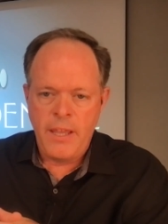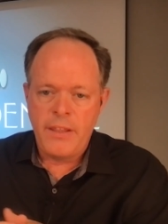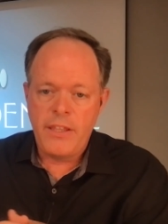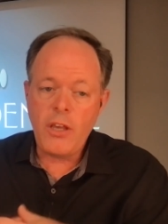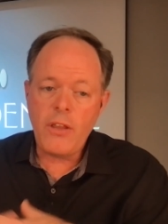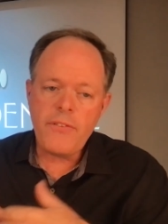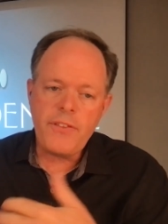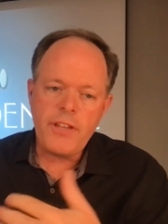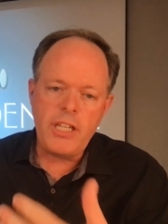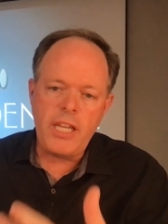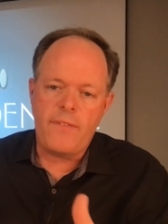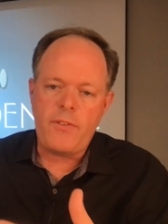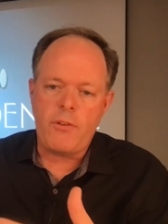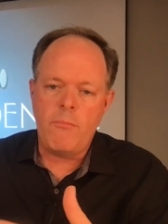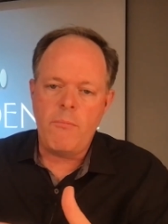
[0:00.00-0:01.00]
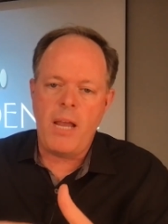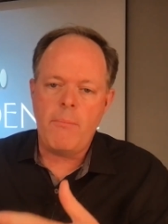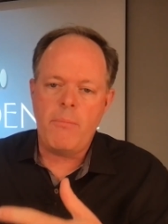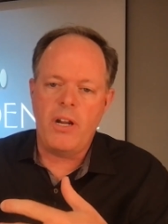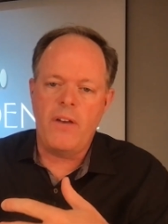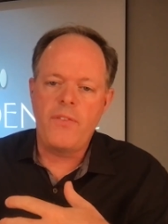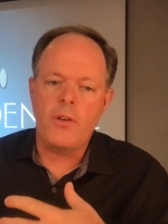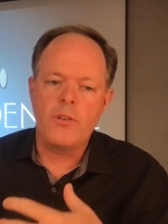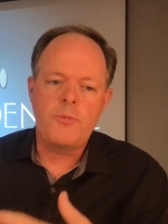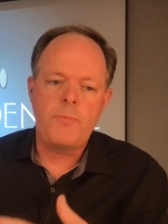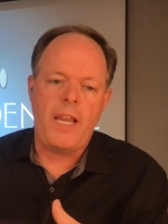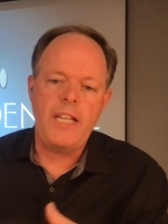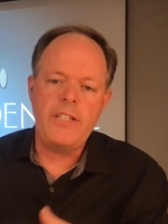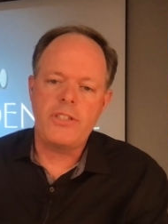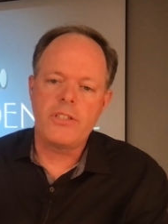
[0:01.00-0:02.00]
The other thing you have to remember of those
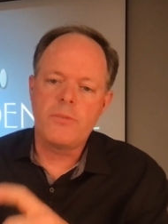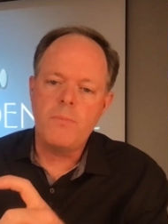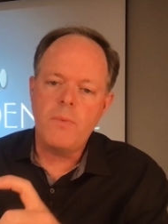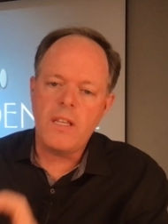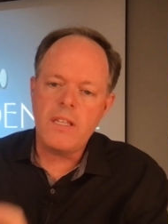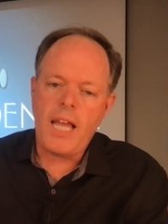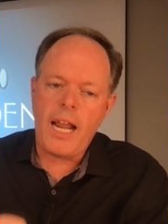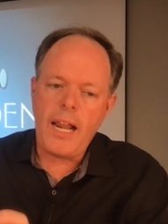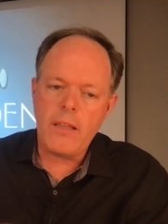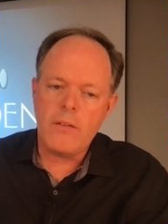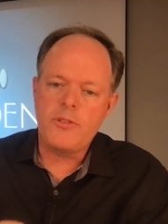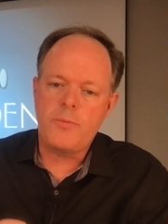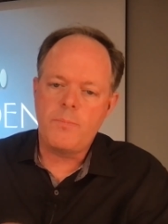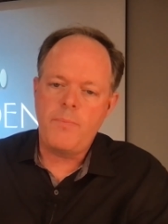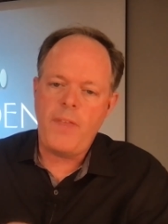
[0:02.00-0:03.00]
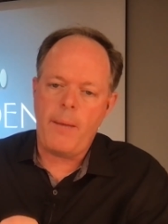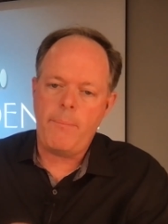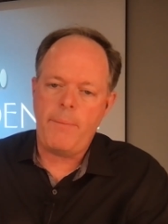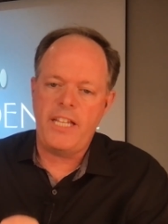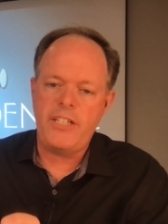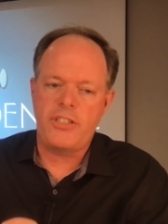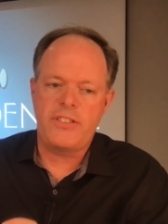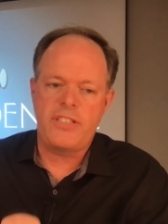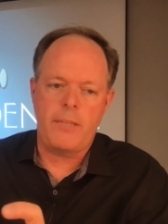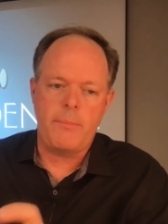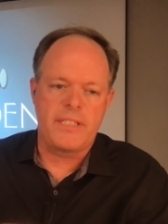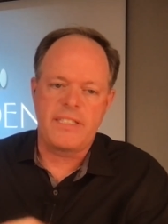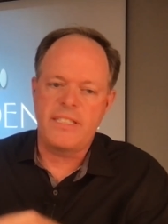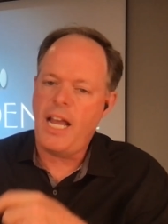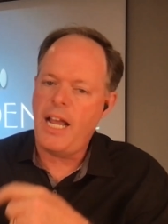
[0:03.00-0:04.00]
patients, a lot of that patient
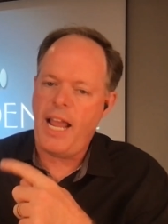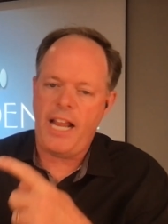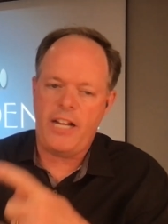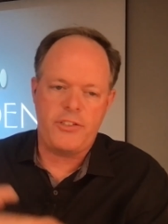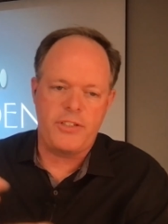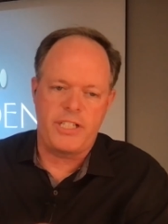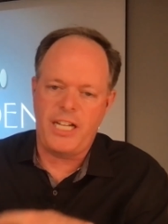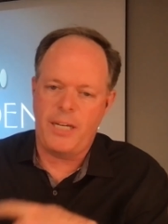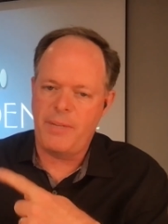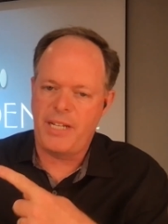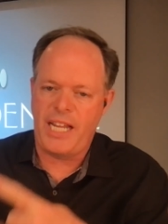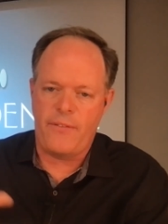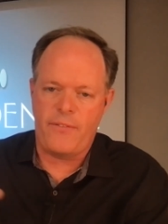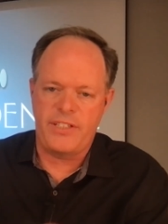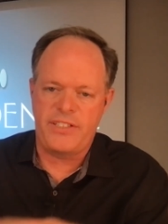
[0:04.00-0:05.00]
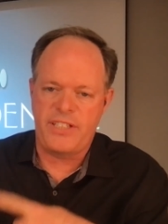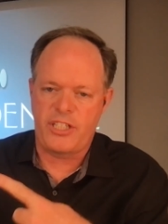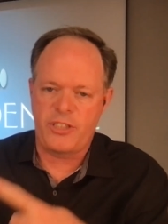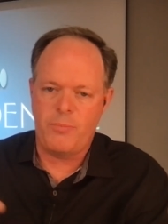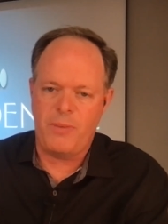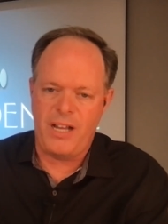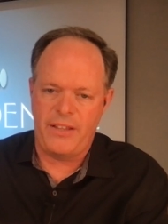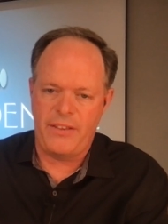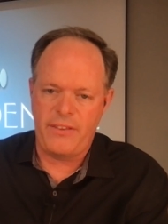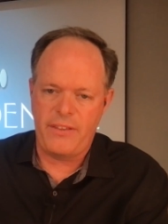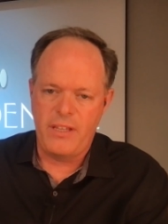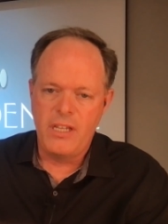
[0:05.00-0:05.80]
segment's not actually coming every 6 months,